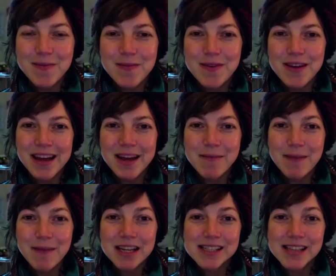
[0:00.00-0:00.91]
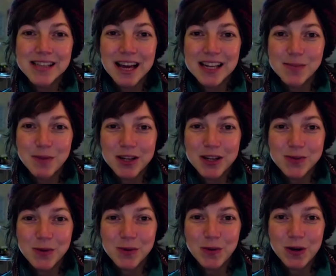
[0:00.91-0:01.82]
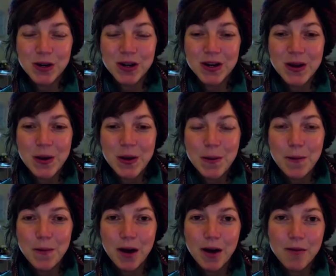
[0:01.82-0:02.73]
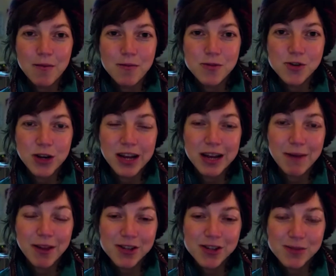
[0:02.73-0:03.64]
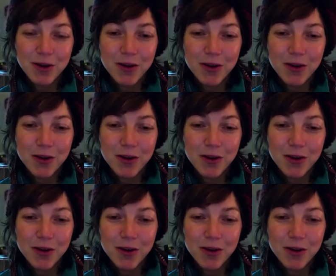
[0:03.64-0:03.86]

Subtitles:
it makes sense because when we're drinking mother's milk,